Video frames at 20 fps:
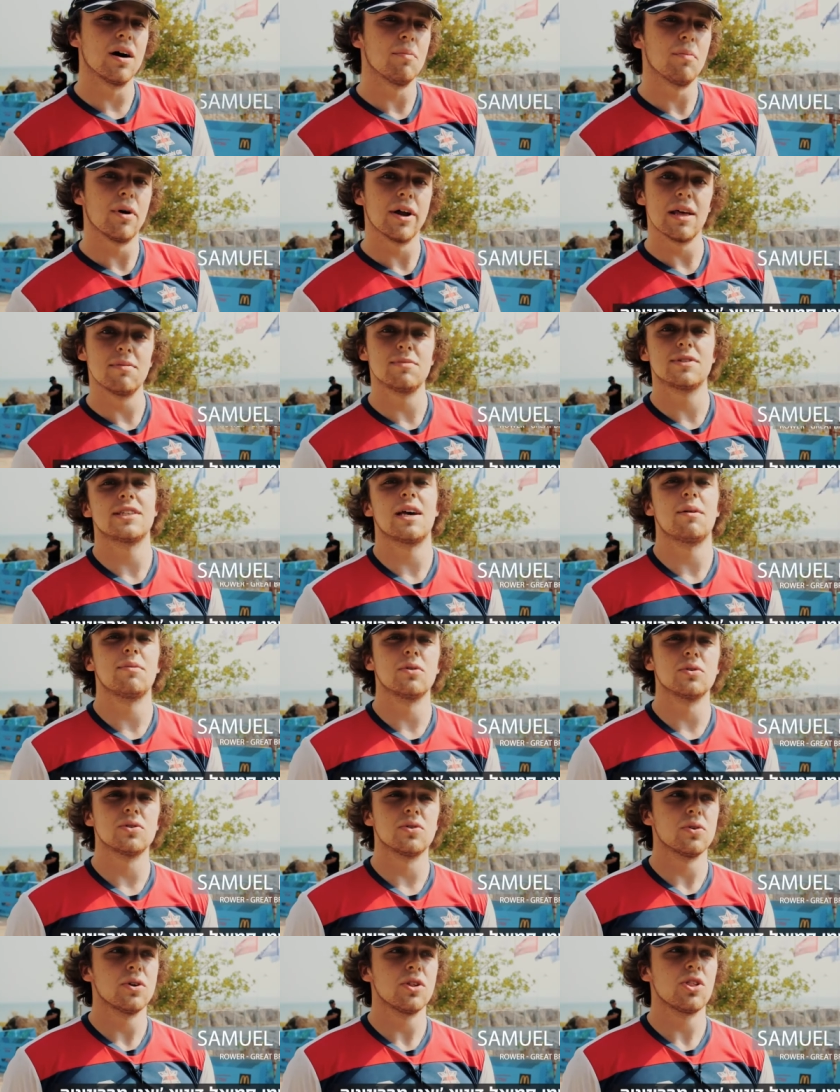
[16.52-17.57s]
My name is Samuel
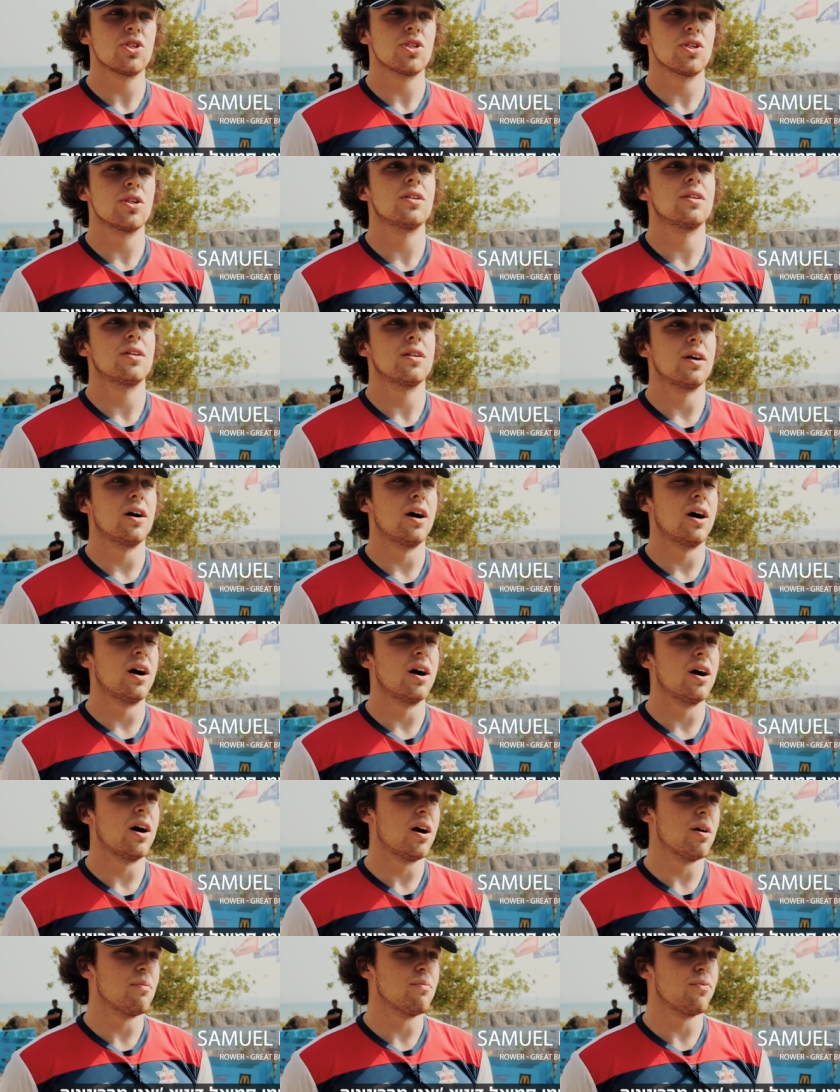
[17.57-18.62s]
Deutsch.
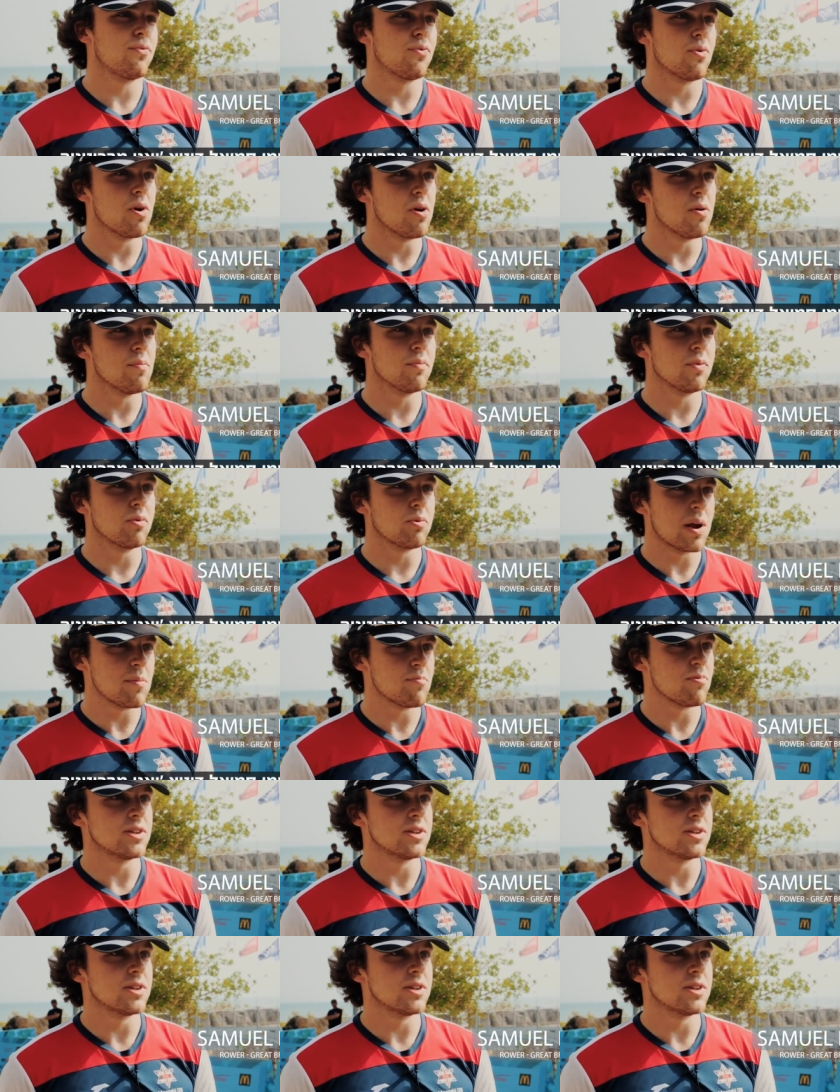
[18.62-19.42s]
I'm from Great